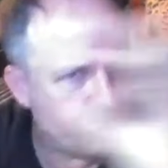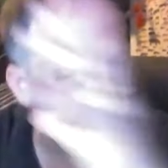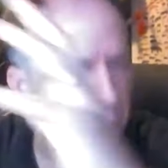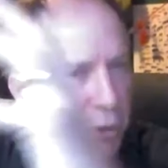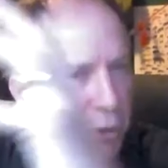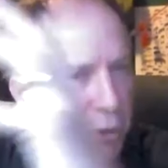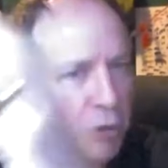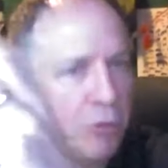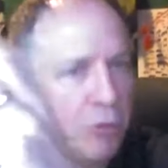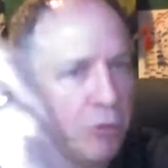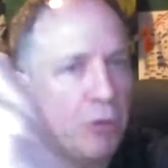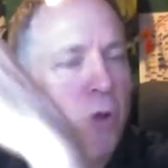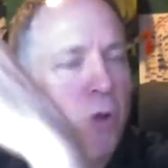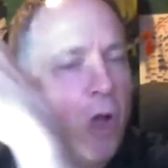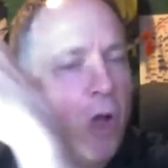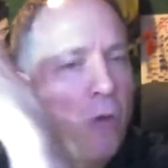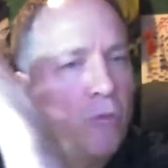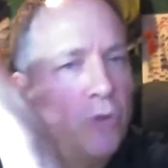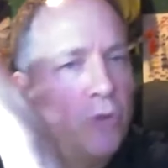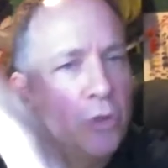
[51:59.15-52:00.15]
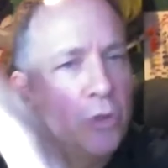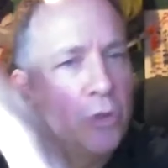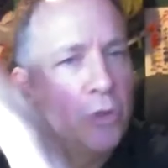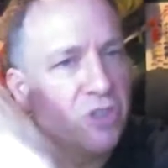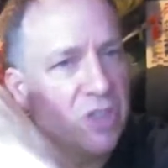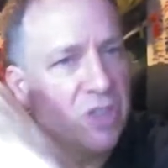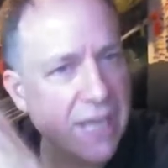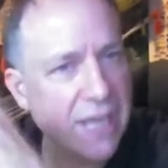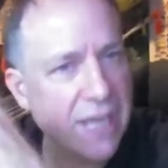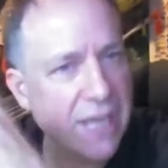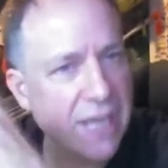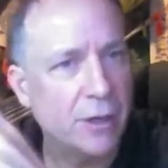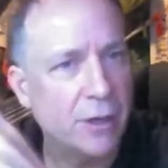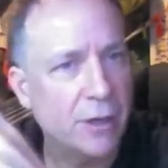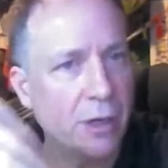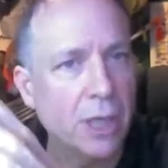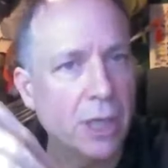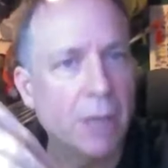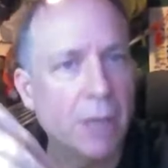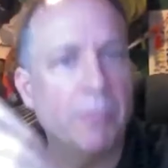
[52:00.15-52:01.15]
the blue-throats will all roost
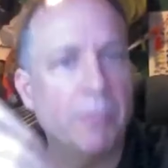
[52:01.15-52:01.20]
together,